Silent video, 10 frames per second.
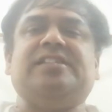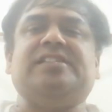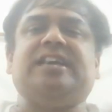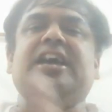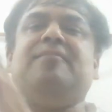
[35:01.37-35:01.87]

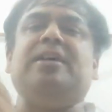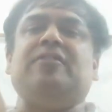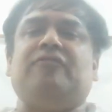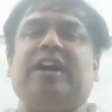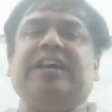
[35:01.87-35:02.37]
scheme
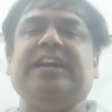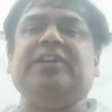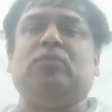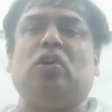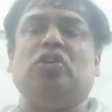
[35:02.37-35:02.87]
and
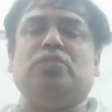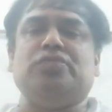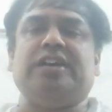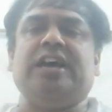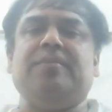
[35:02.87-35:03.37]
finite volume
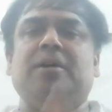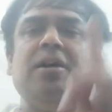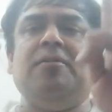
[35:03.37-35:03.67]
scheme,